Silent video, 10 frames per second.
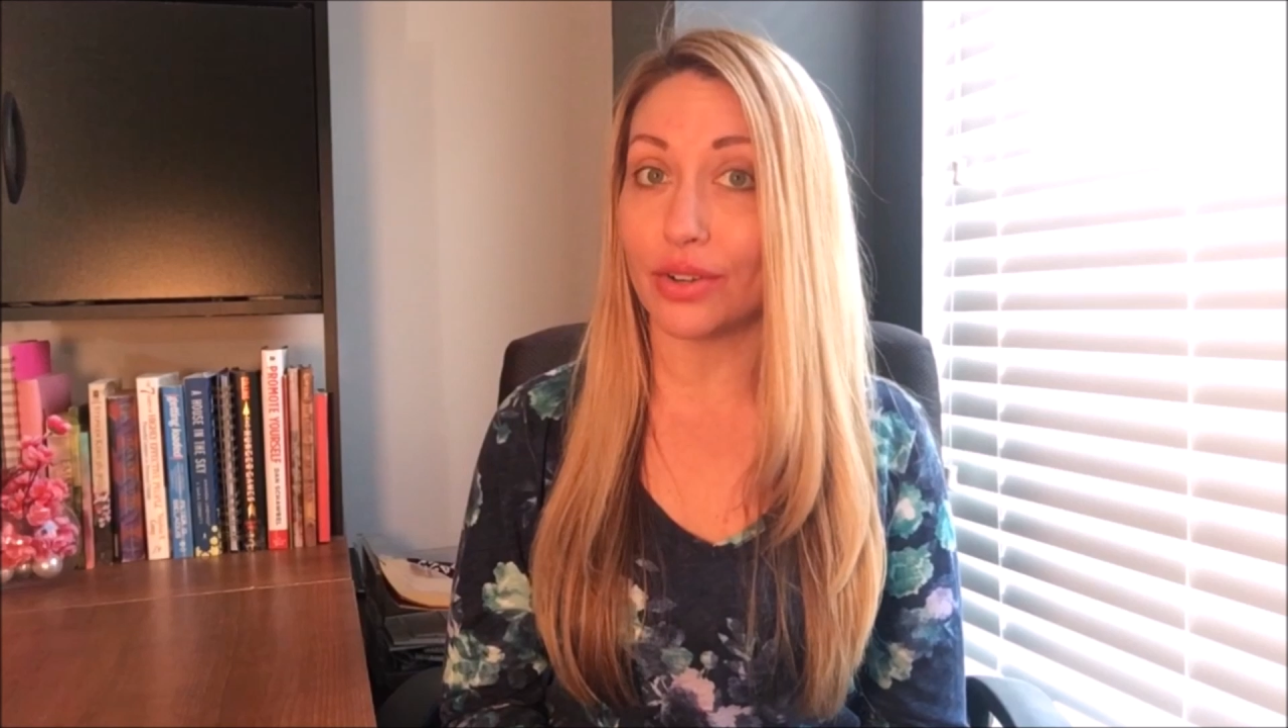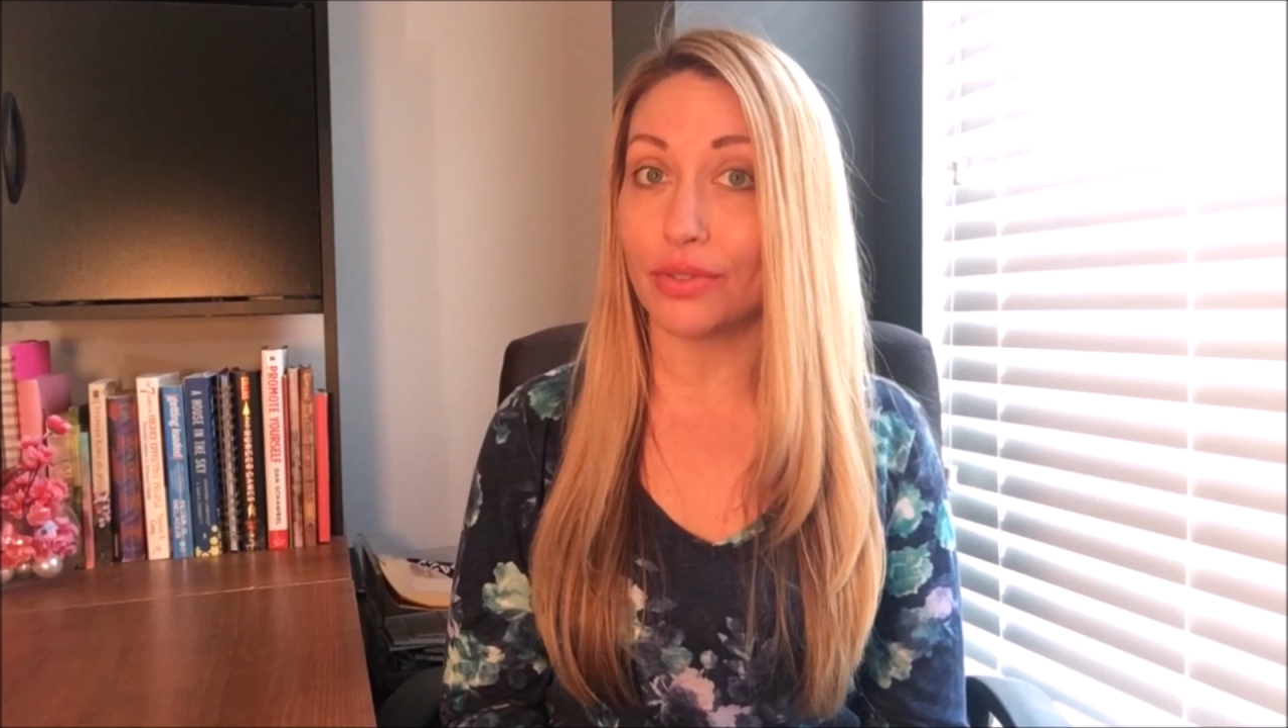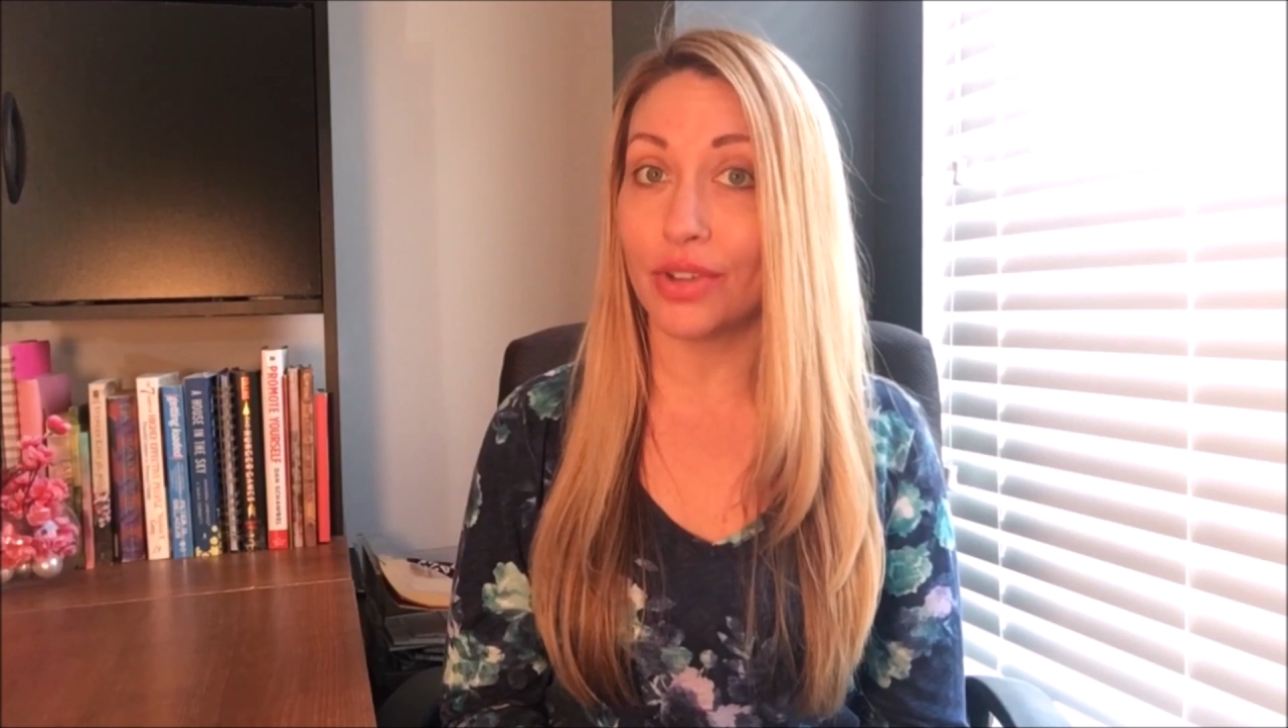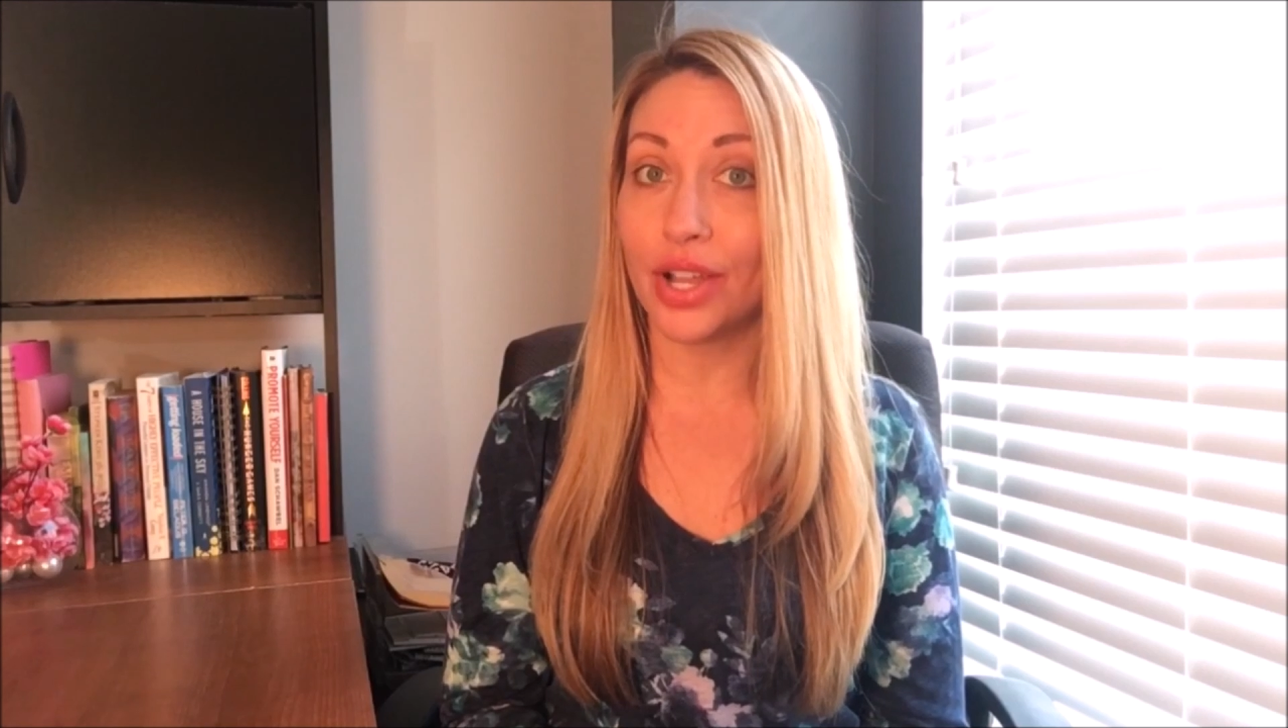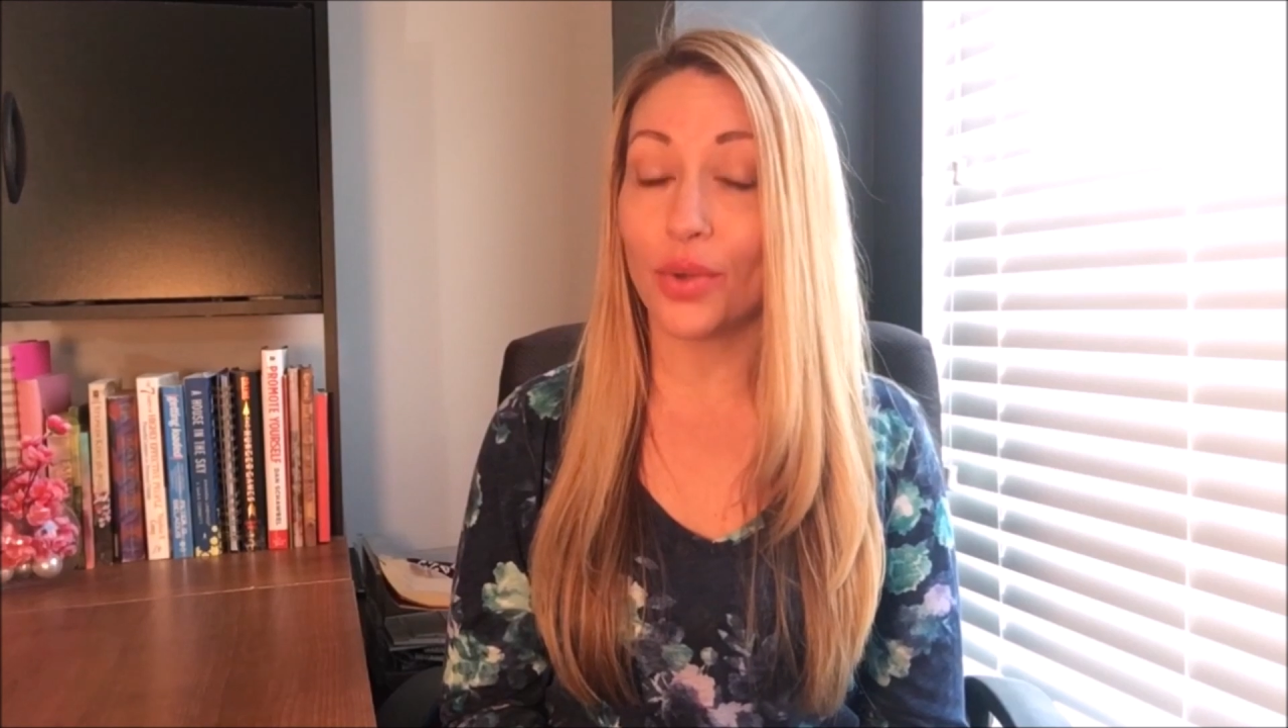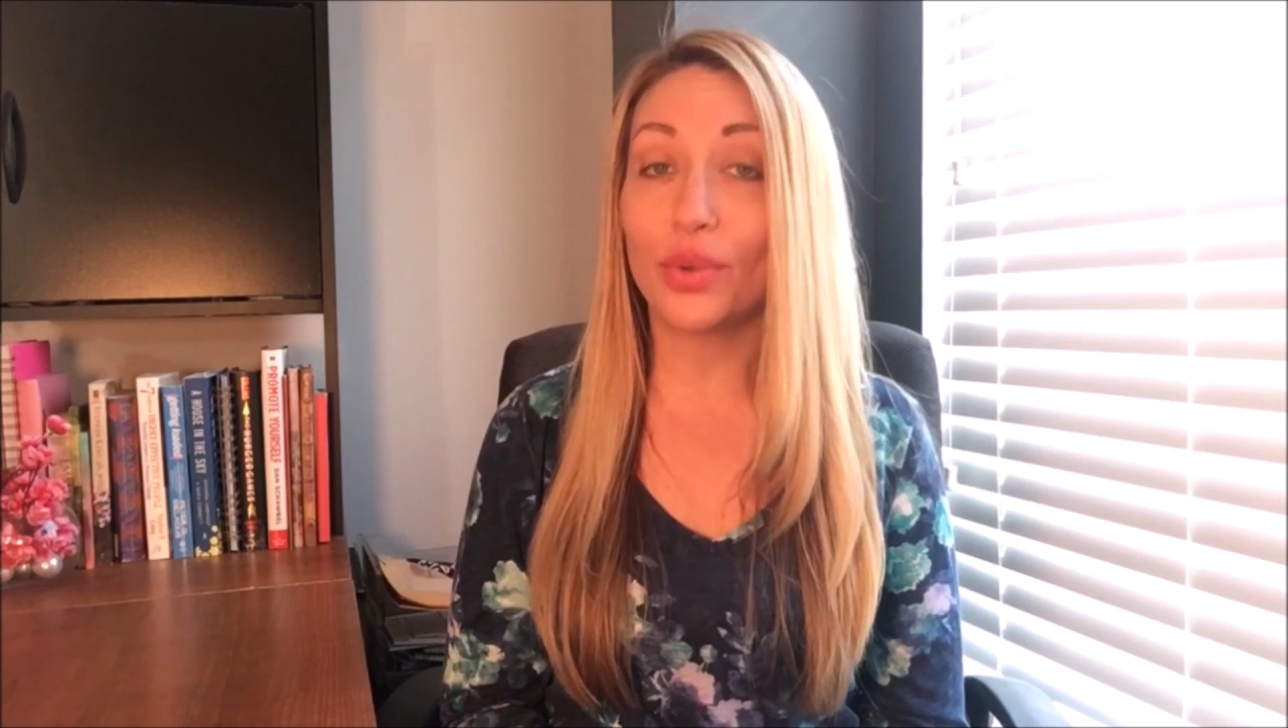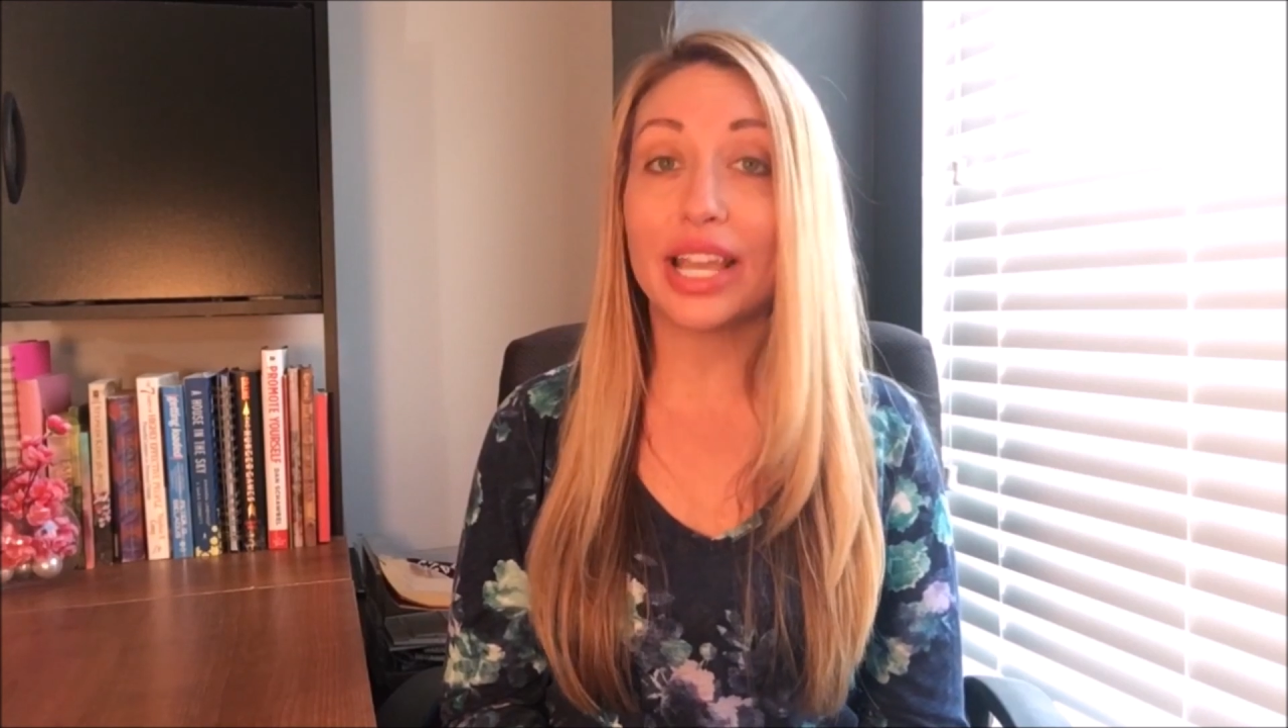he or